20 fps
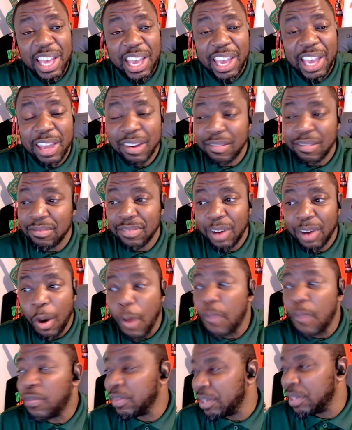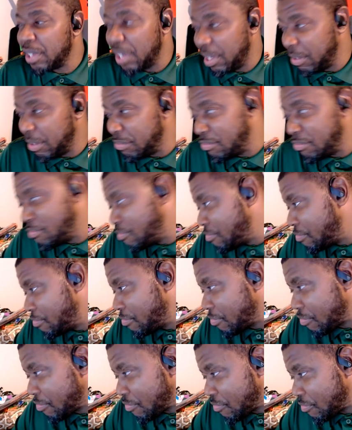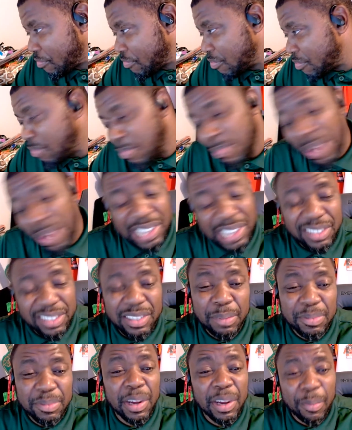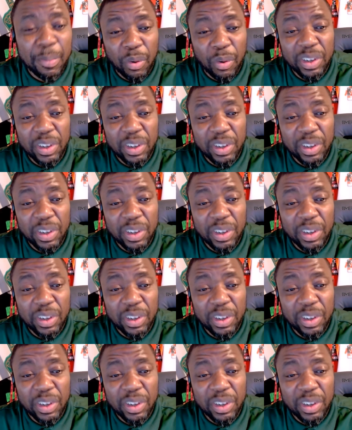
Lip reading: And hopefully by September,